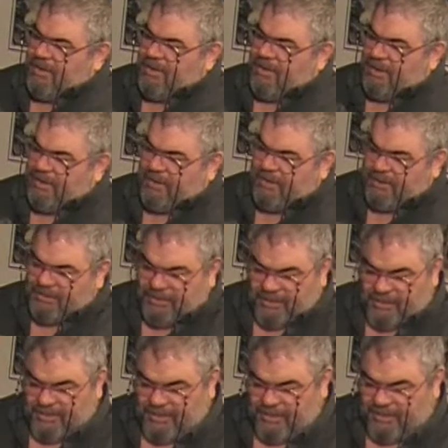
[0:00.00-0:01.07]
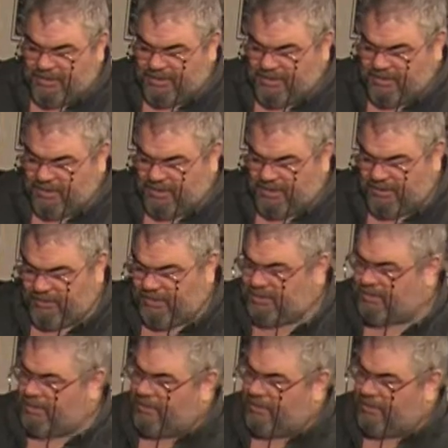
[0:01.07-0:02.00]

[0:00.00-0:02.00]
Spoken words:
And it sometimes